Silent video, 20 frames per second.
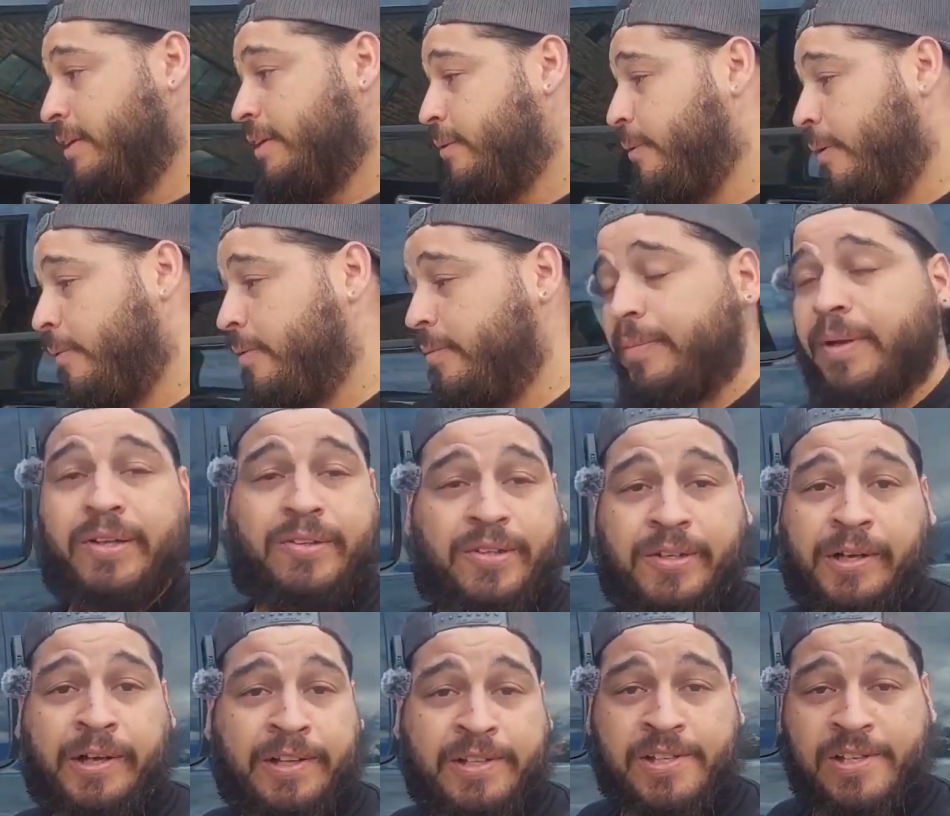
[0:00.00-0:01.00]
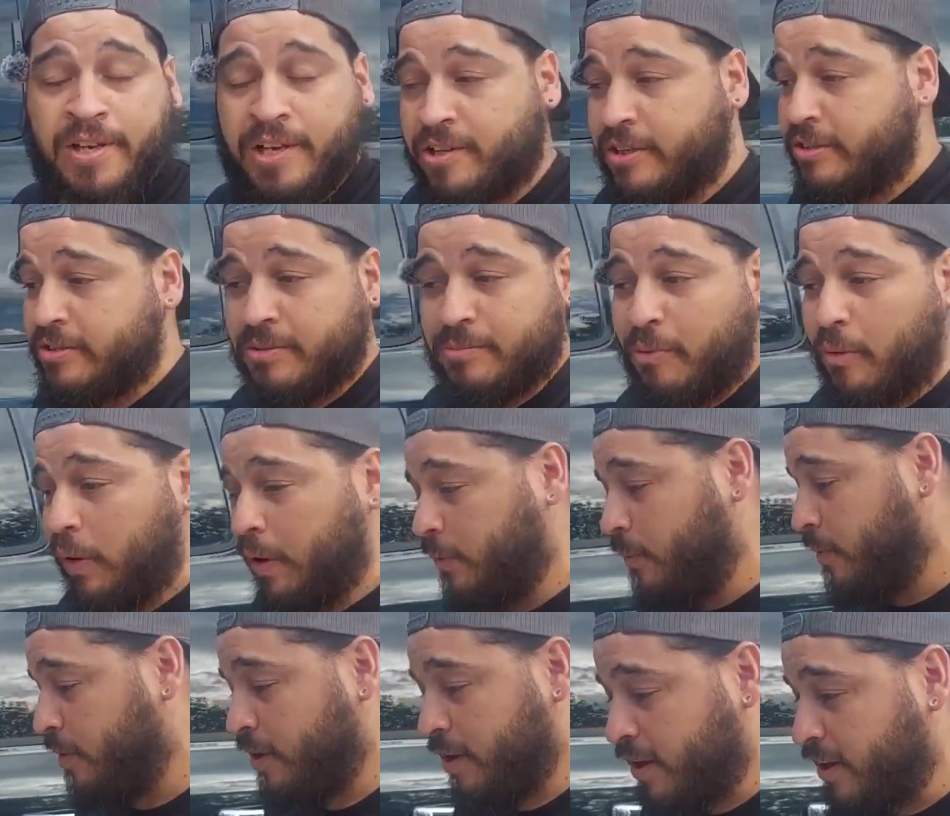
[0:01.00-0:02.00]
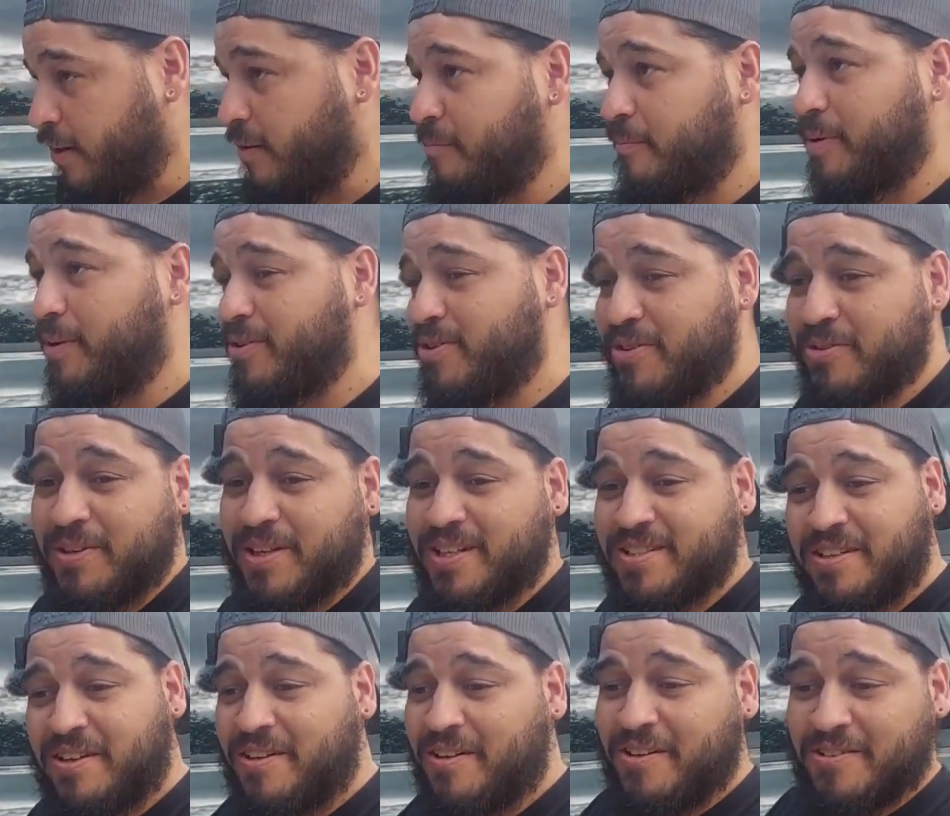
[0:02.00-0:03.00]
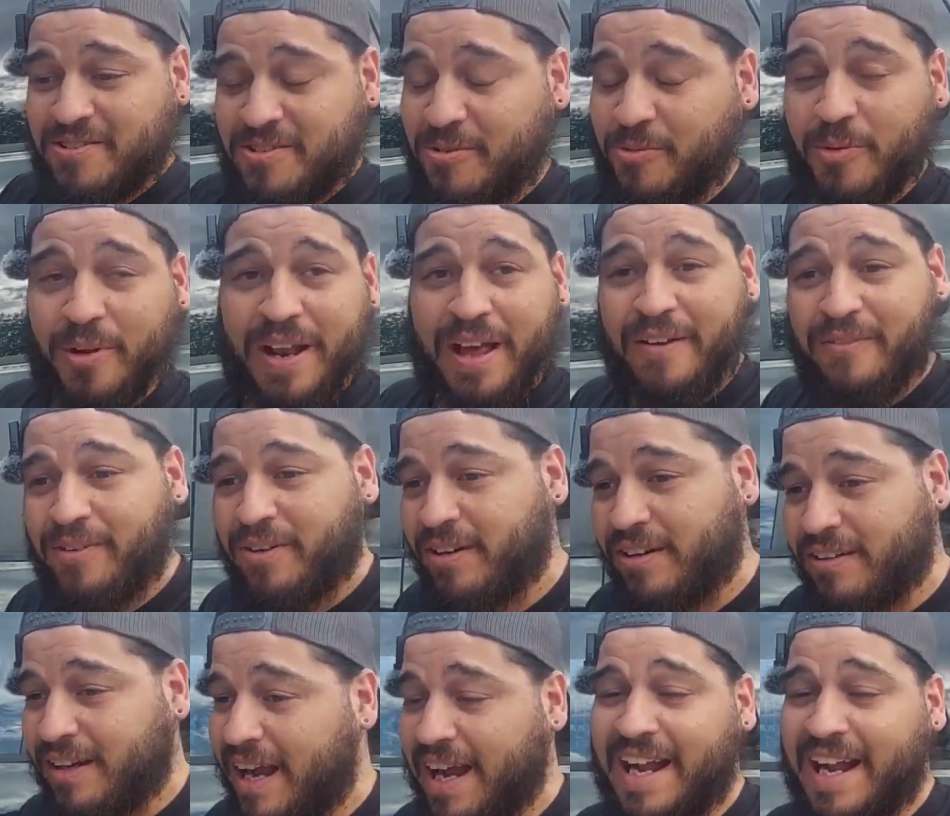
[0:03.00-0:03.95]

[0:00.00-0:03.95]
You want me to build you an engine or do some porting work or build you an exhaust or whatever,